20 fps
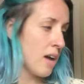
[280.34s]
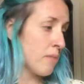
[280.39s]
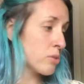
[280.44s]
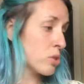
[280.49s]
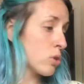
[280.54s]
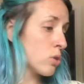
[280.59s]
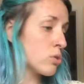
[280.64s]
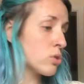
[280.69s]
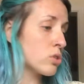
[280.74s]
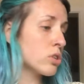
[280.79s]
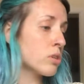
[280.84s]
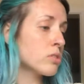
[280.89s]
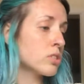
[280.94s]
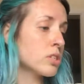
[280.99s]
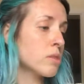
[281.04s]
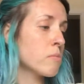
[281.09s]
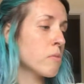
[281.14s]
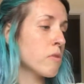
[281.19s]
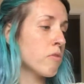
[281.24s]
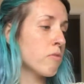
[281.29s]
So those are
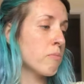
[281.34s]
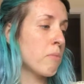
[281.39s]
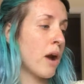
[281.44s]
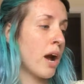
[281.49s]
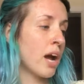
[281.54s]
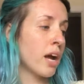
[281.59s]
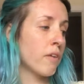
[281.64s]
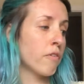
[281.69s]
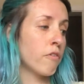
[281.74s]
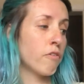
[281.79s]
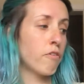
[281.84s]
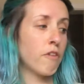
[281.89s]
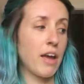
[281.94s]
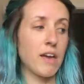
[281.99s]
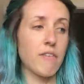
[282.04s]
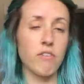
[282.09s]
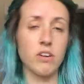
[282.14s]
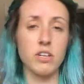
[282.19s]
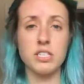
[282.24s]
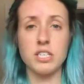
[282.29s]
some of my
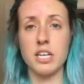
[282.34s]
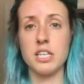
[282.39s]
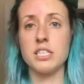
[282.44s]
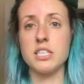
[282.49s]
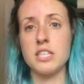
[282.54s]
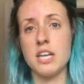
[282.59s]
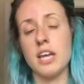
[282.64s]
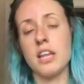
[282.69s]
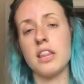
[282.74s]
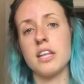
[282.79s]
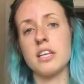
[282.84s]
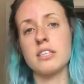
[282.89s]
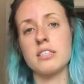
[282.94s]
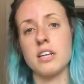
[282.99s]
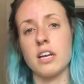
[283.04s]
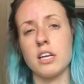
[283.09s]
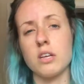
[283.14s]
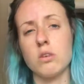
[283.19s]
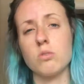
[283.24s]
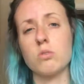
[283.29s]
favorite day-to-day things
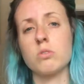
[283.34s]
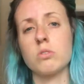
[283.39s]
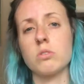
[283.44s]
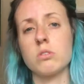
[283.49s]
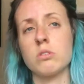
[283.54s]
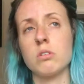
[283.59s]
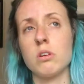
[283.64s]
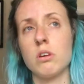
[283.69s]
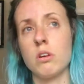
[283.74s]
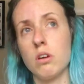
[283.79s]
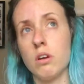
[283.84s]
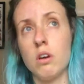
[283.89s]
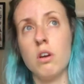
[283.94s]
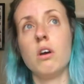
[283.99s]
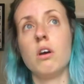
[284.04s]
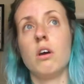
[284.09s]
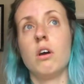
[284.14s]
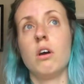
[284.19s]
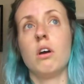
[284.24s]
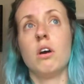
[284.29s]
that I use
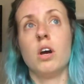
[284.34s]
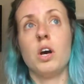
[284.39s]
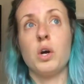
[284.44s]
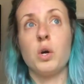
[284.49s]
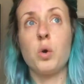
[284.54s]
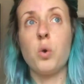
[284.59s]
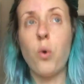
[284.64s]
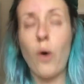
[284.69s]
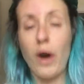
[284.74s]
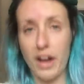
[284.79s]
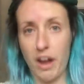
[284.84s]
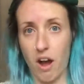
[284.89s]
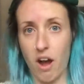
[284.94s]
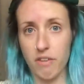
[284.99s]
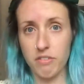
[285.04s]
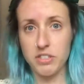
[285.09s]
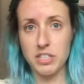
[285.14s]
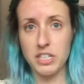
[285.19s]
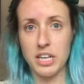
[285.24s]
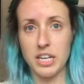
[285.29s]
quite
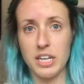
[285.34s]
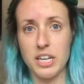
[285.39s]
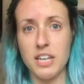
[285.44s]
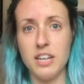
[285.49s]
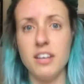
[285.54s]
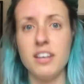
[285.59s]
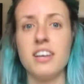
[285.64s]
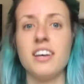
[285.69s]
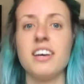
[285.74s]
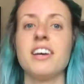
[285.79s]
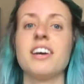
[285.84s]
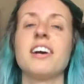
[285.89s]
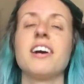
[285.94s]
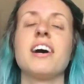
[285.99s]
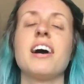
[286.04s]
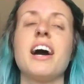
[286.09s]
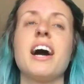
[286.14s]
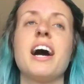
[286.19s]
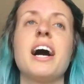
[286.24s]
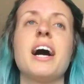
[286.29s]
often.
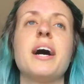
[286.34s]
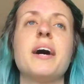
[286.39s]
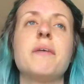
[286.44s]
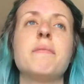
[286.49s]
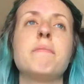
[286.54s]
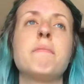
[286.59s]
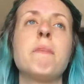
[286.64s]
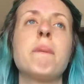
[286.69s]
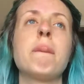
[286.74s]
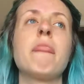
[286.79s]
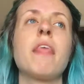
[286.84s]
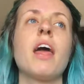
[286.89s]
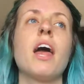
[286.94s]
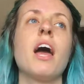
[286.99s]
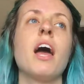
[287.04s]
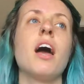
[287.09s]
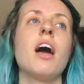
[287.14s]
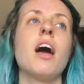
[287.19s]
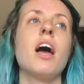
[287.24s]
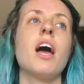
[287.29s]
Am
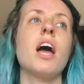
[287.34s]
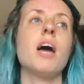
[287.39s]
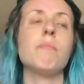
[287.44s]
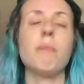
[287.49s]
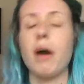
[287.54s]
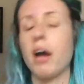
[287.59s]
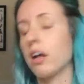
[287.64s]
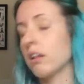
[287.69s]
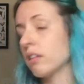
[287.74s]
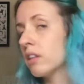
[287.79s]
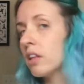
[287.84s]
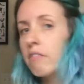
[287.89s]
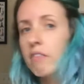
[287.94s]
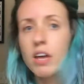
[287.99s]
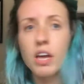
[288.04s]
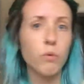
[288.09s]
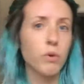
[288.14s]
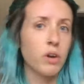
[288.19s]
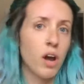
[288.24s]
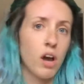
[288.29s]
I
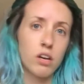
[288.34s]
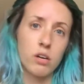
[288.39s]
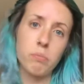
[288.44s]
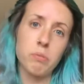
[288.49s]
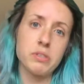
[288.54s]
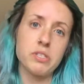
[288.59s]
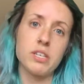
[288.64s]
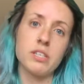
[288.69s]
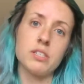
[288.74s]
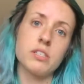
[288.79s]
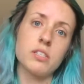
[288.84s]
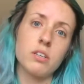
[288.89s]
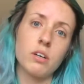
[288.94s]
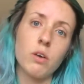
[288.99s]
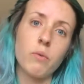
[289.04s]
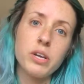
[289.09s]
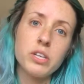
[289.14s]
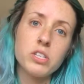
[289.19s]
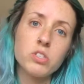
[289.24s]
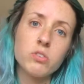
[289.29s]
living 100%
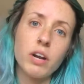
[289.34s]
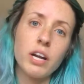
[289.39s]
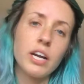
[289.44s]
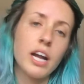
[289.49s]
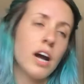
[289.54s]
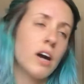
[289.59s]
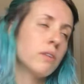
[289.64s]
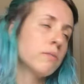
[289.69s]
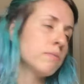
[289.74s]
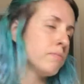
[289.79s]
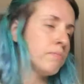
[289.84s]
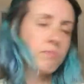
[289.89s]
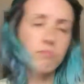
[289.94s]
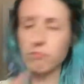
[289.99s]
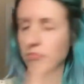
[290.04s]
zero waste right now?